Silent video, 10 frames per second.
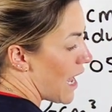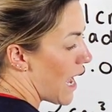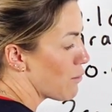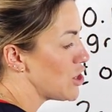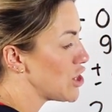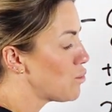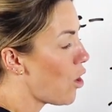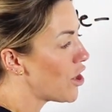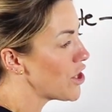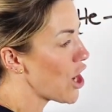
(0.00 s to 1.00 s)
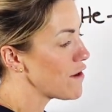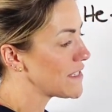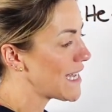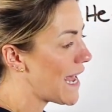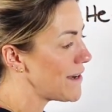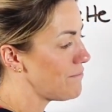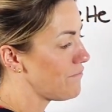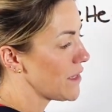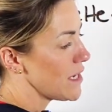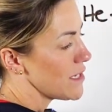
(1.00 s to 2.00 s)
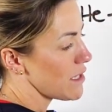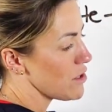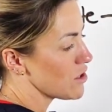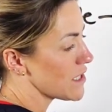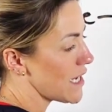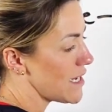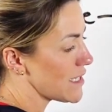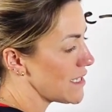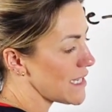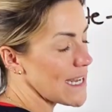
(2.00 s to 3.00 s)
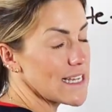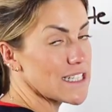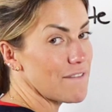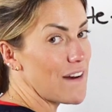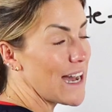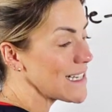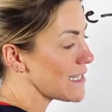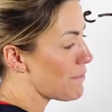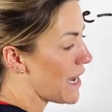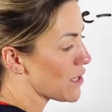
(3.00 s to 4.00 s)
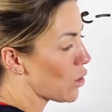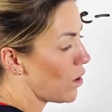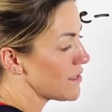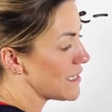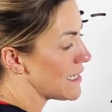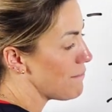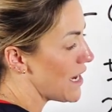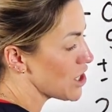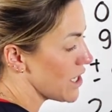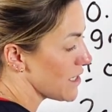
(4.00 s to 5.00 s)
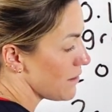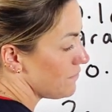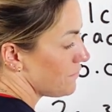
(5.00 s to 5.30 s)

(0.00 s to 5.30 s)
I would do 1 over 10. So the uncertainty divided by the quantity measured.